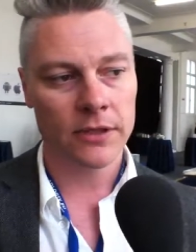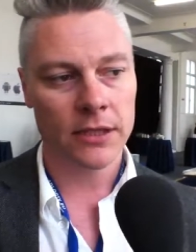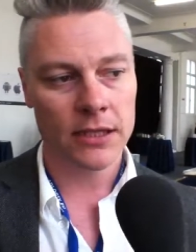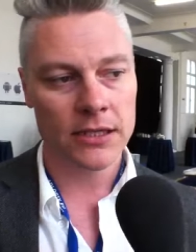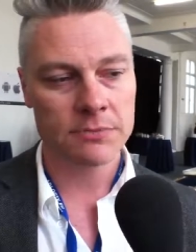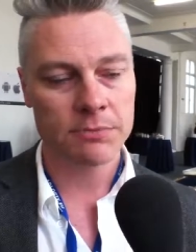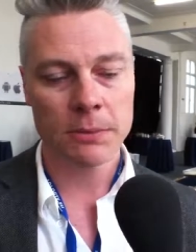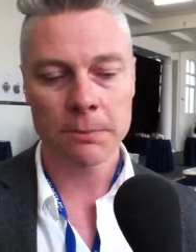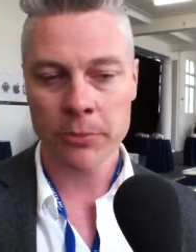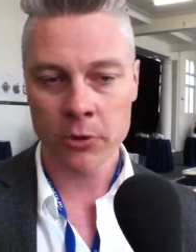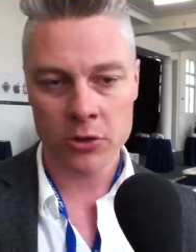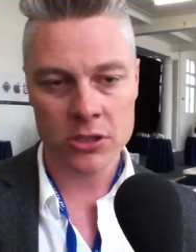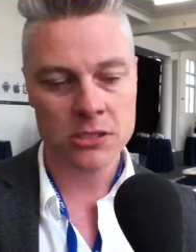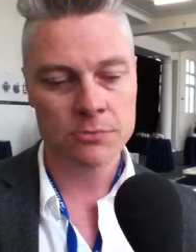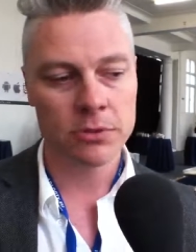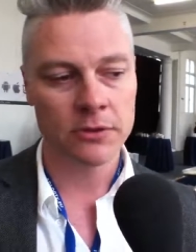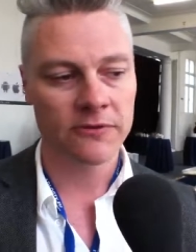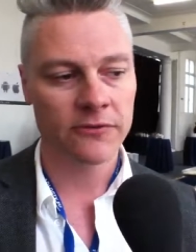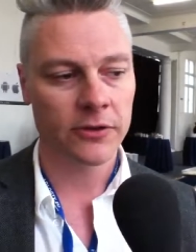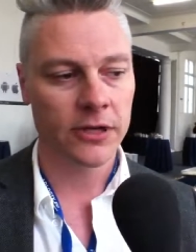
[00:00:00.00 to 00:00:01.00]
it's been
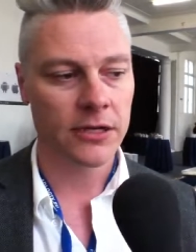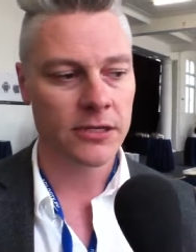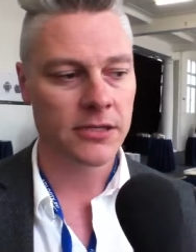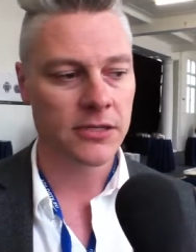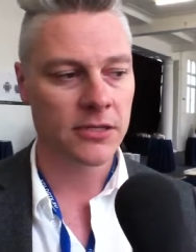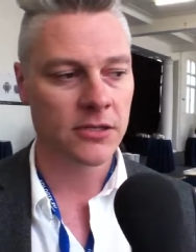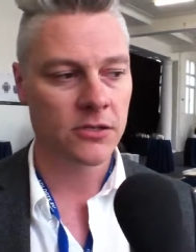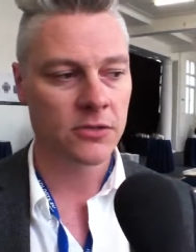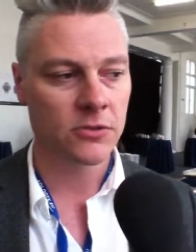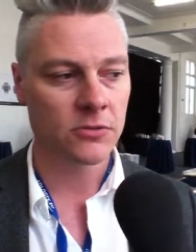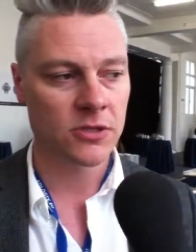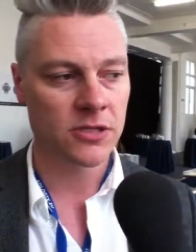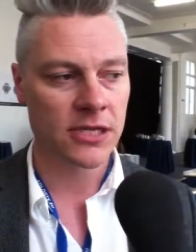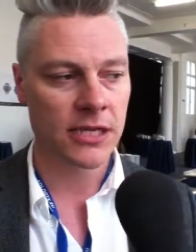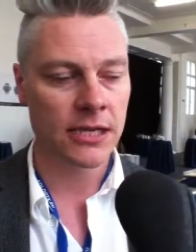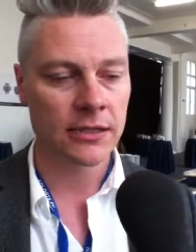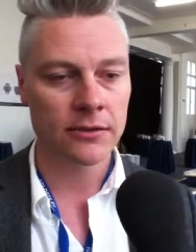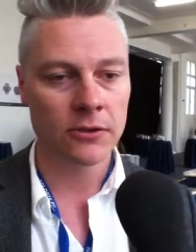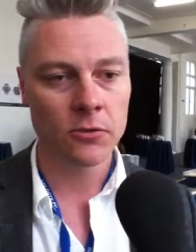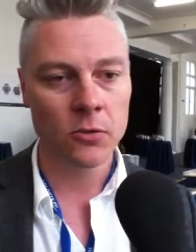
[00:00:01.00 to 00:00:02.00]
possible for us to
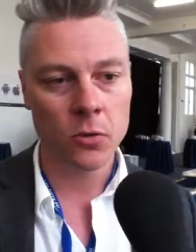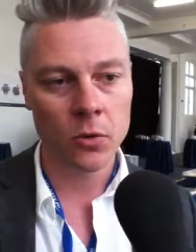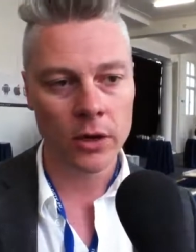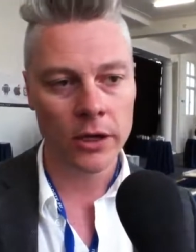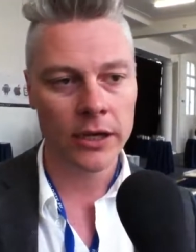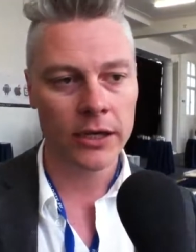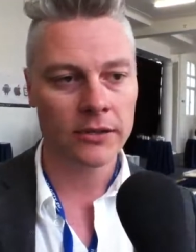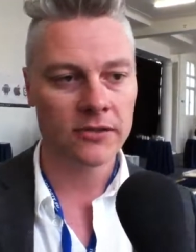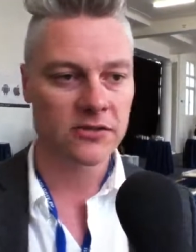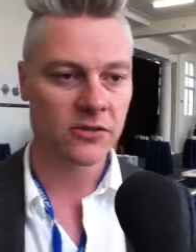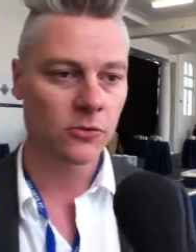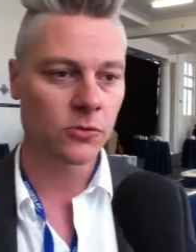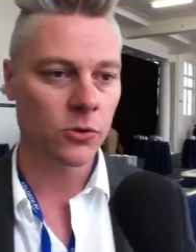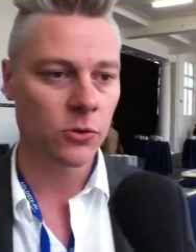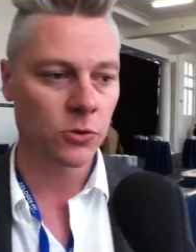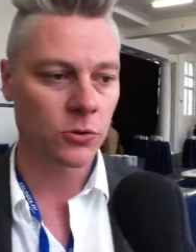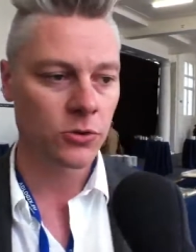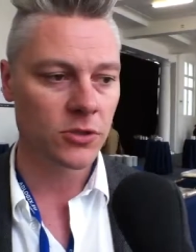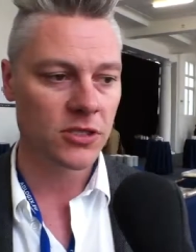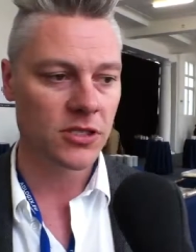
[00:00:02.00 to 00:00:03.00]
take the right
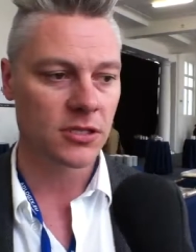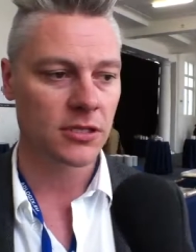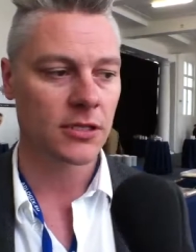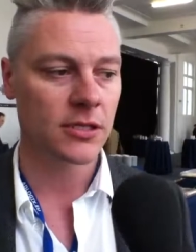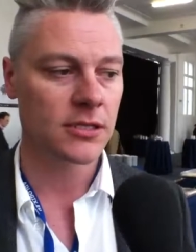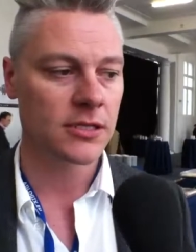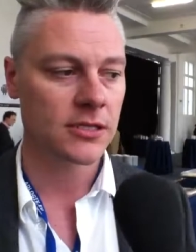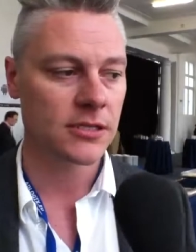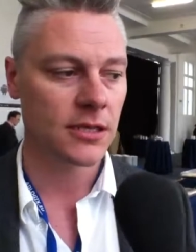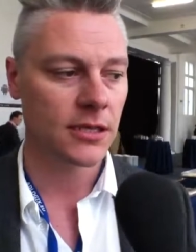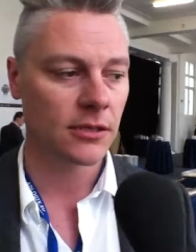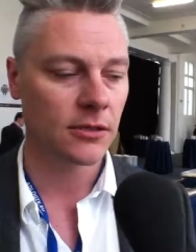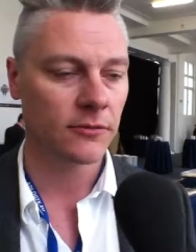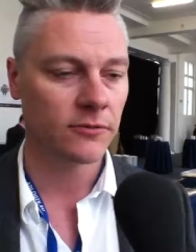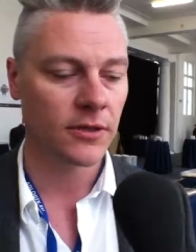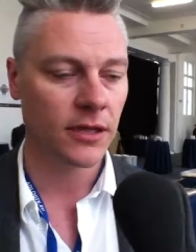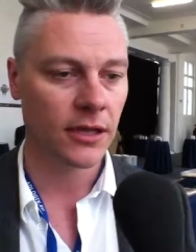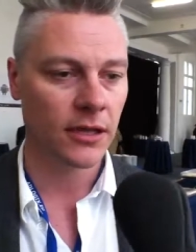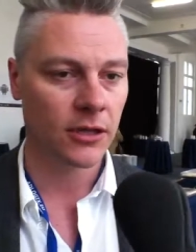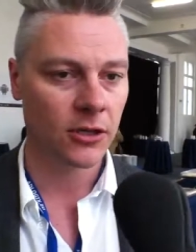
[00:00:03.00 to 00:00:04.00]
route instead
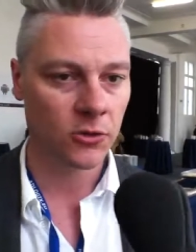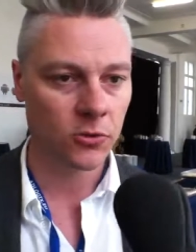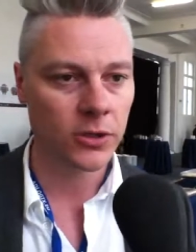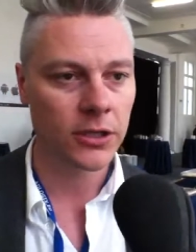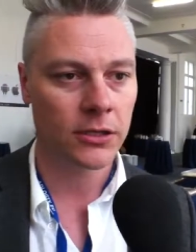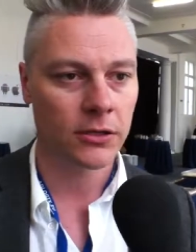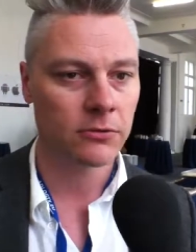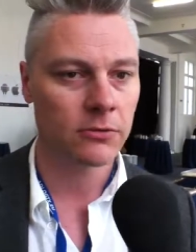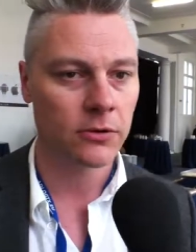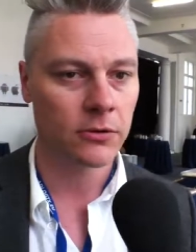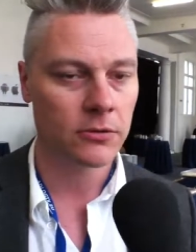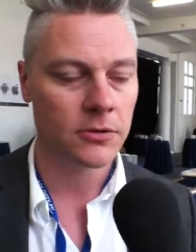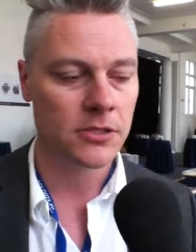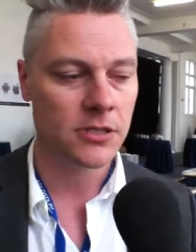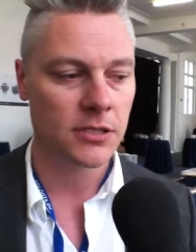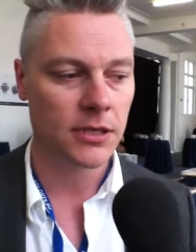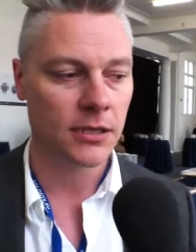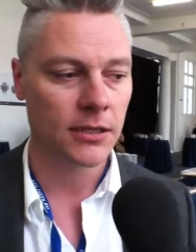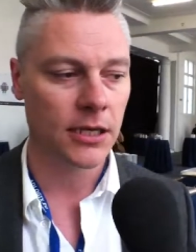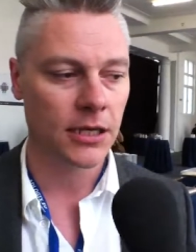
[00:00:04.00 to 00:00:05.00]
of the quick
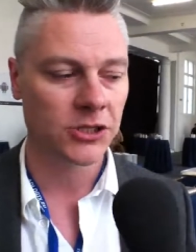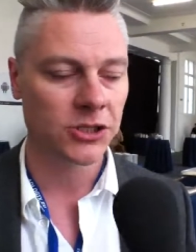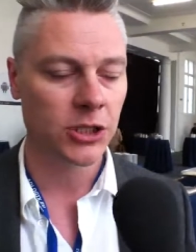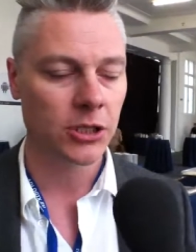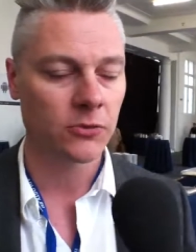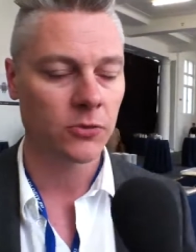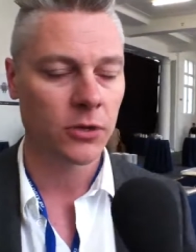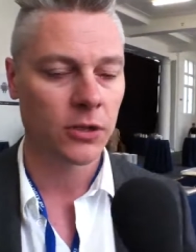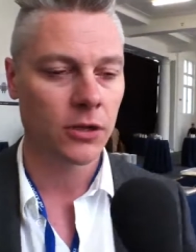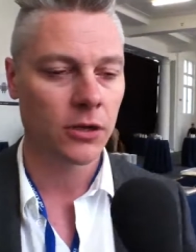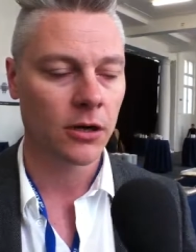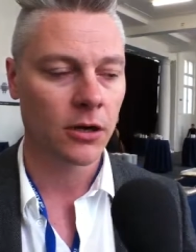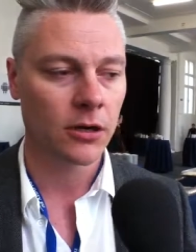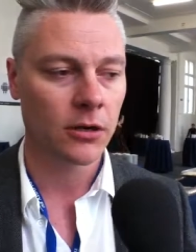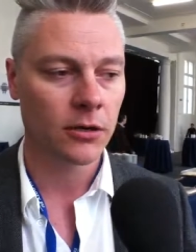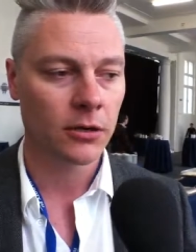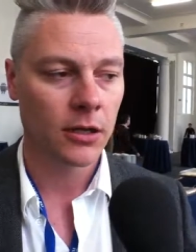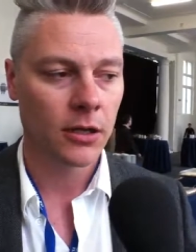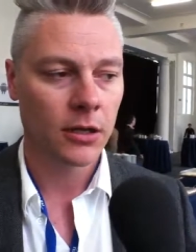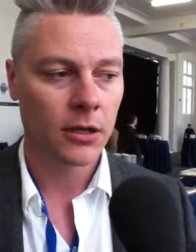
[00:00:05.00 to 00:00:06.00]
route. And actually, we
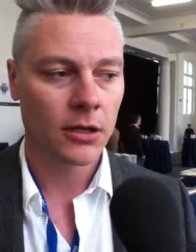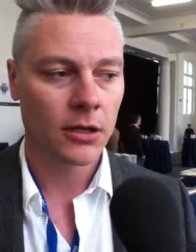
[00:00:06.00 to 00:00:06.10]
are